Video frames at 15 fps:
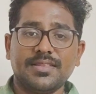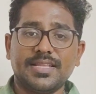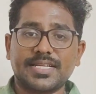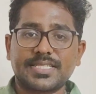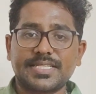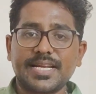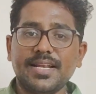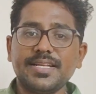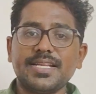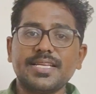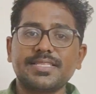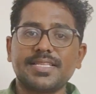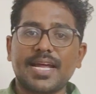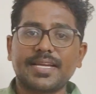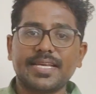the
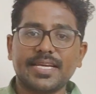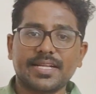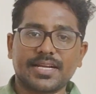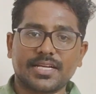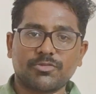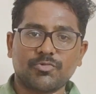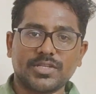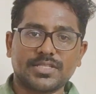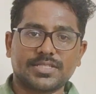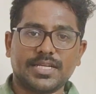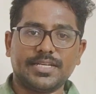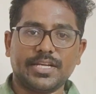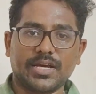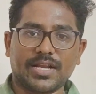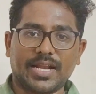stillness that he requests
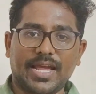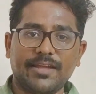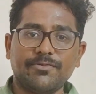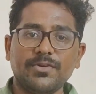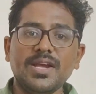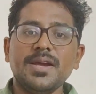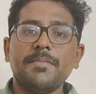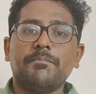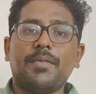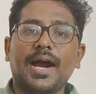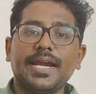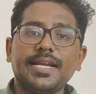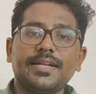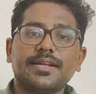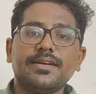in your life
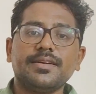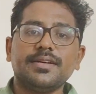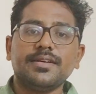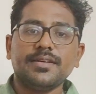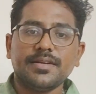might